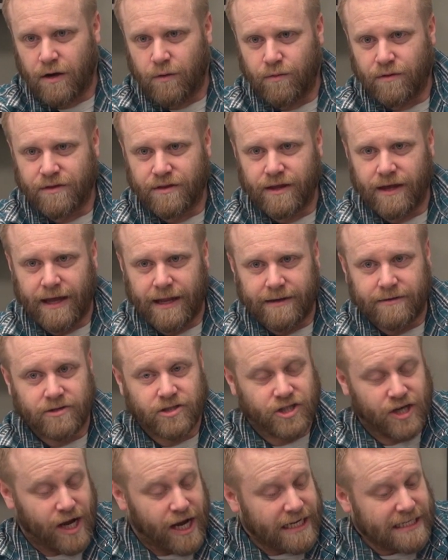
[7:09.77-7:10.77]
with the
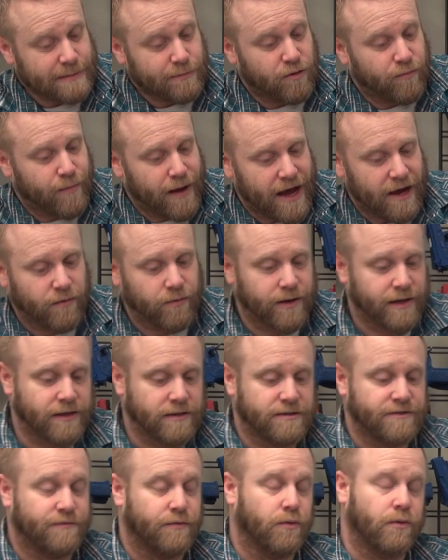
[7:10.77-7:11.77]
interchangeable
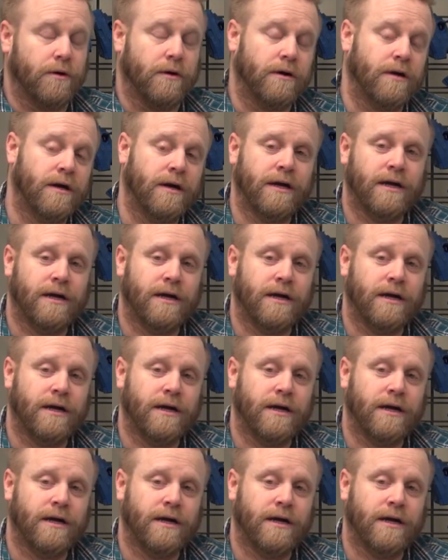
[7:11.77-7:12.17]
magwells for